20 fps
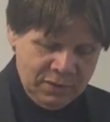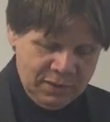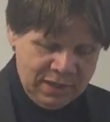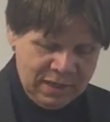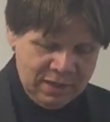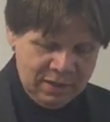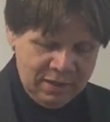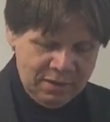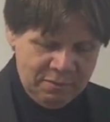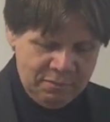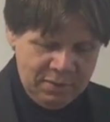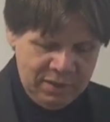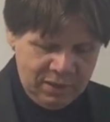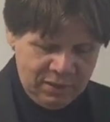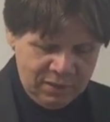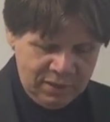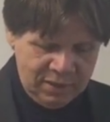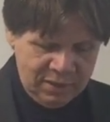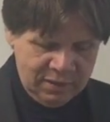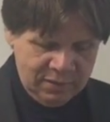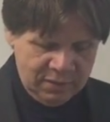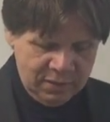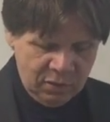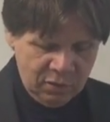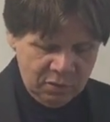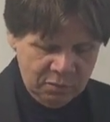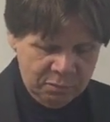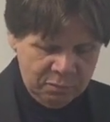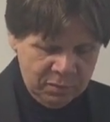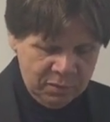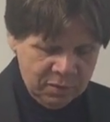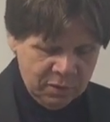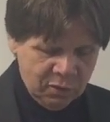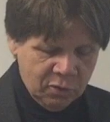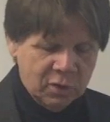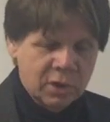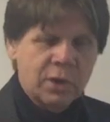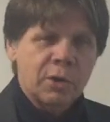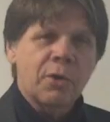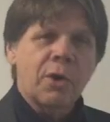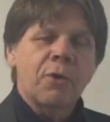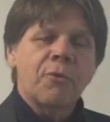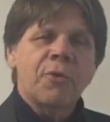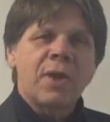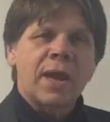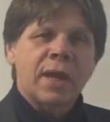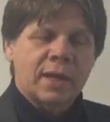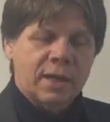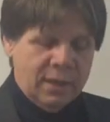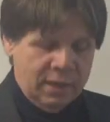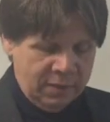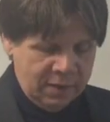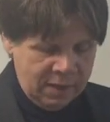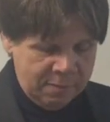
and now they're building and they're going they're going to erect it.